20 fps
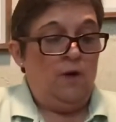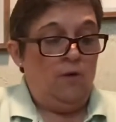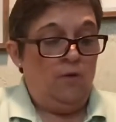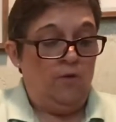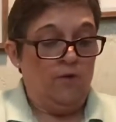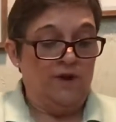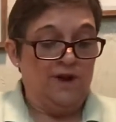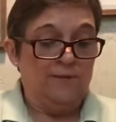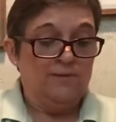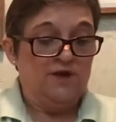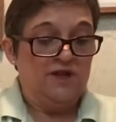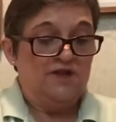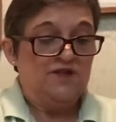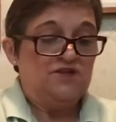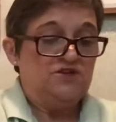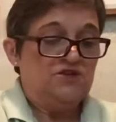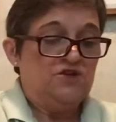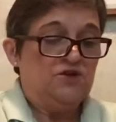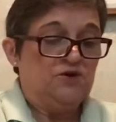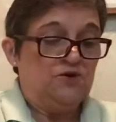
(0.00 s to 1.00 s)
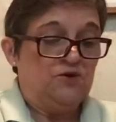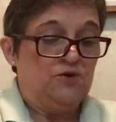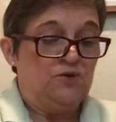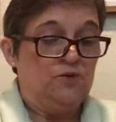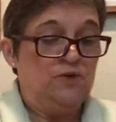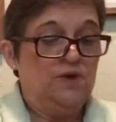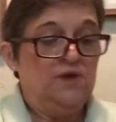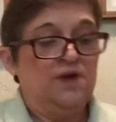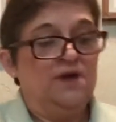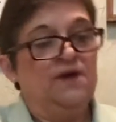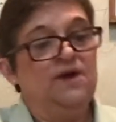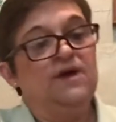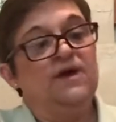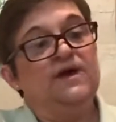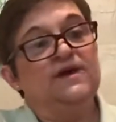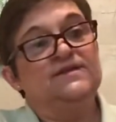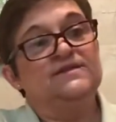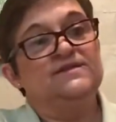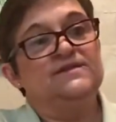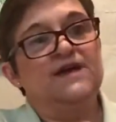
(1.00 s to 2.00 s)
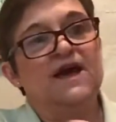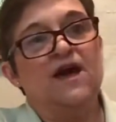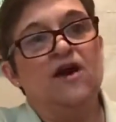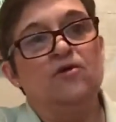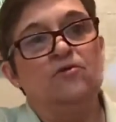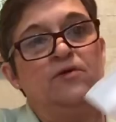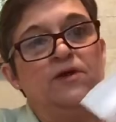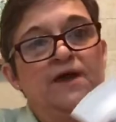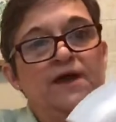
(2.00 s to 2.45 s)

What I'm going to do is down